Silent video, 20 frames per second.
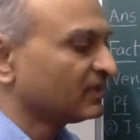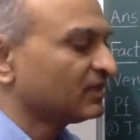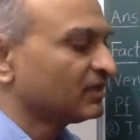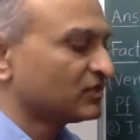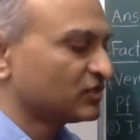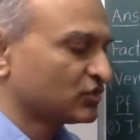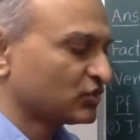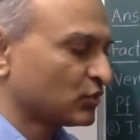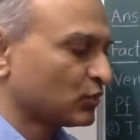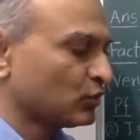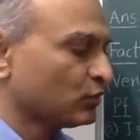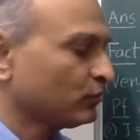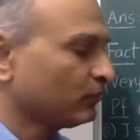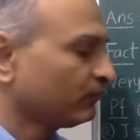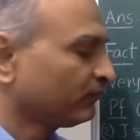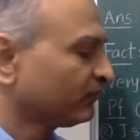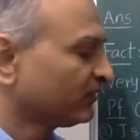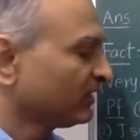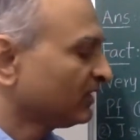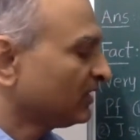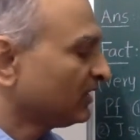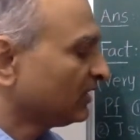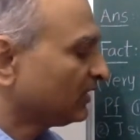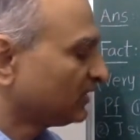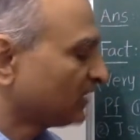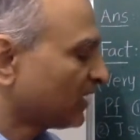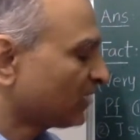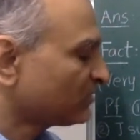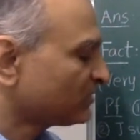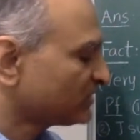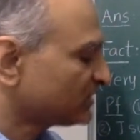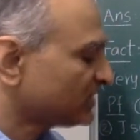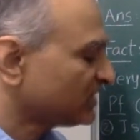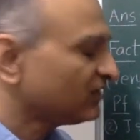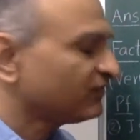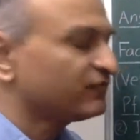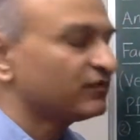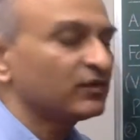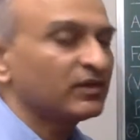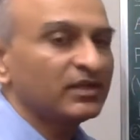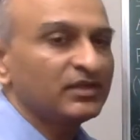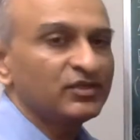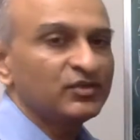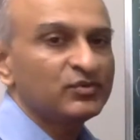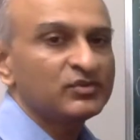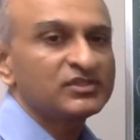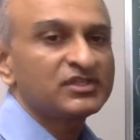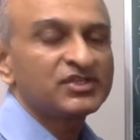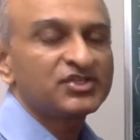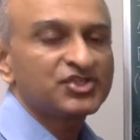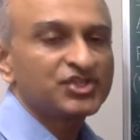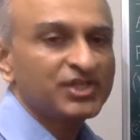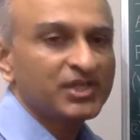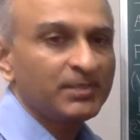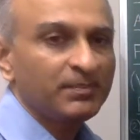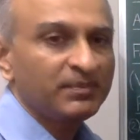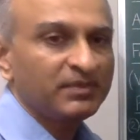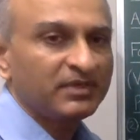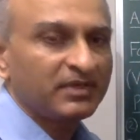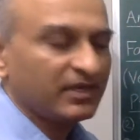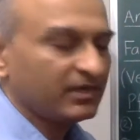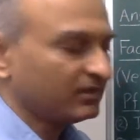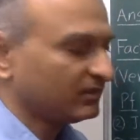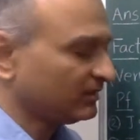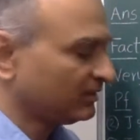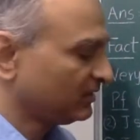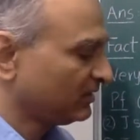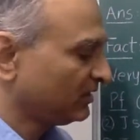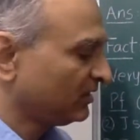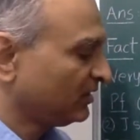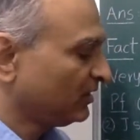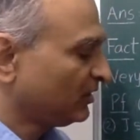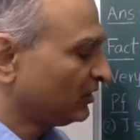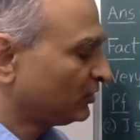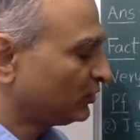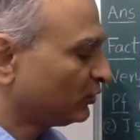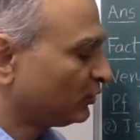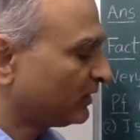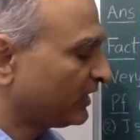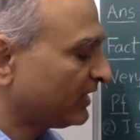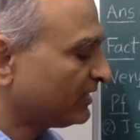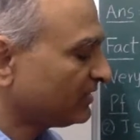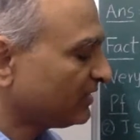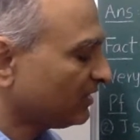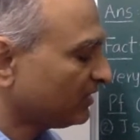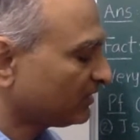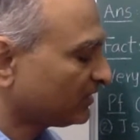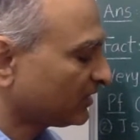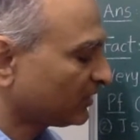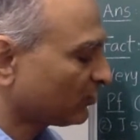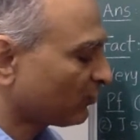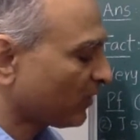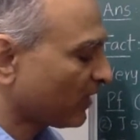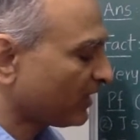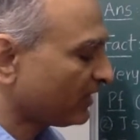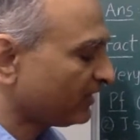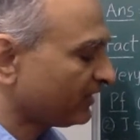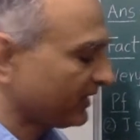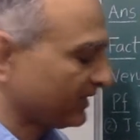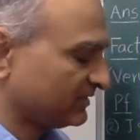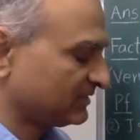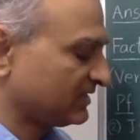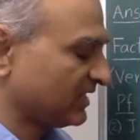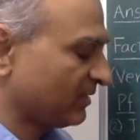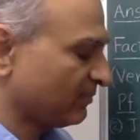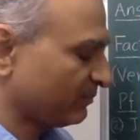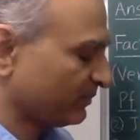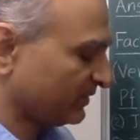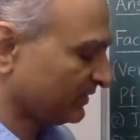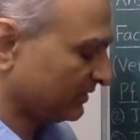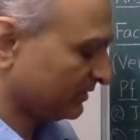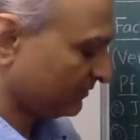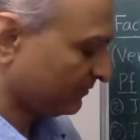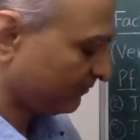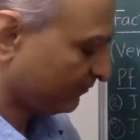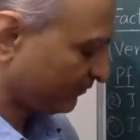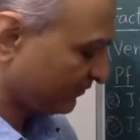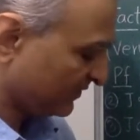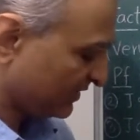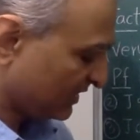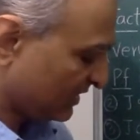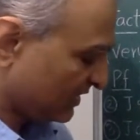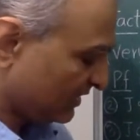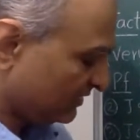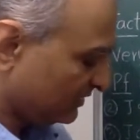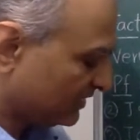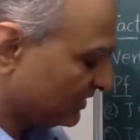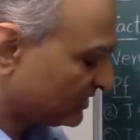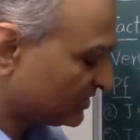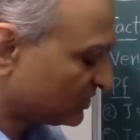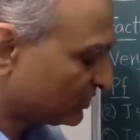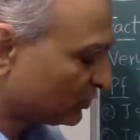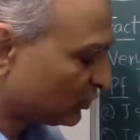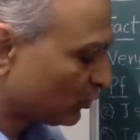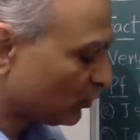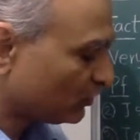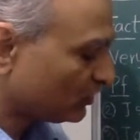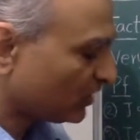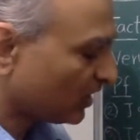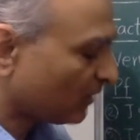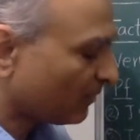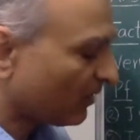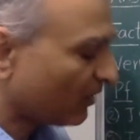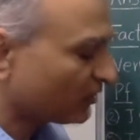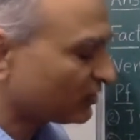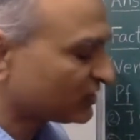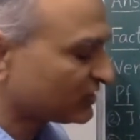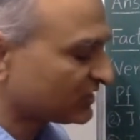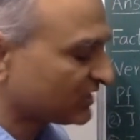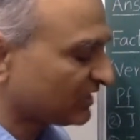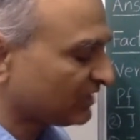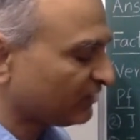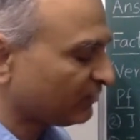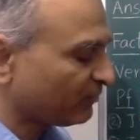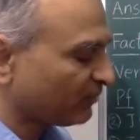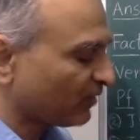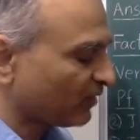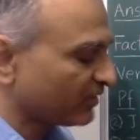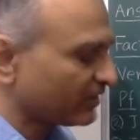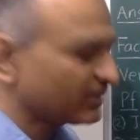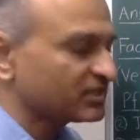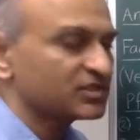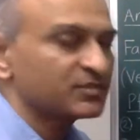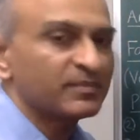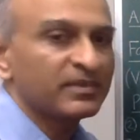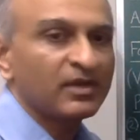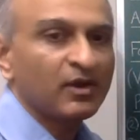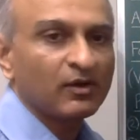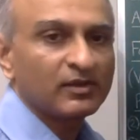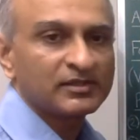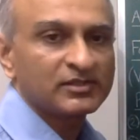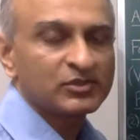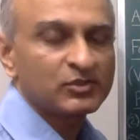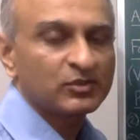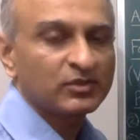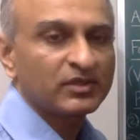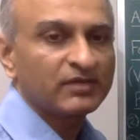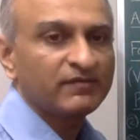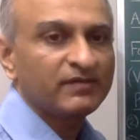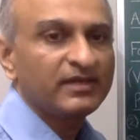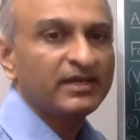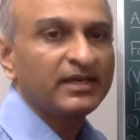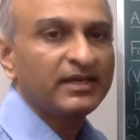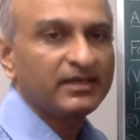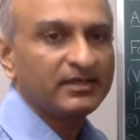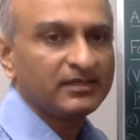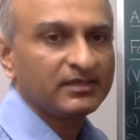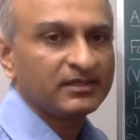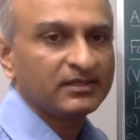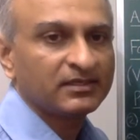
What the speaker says: So now see if you can use a cheap trick to get a required example. This note about self products may also give a hint.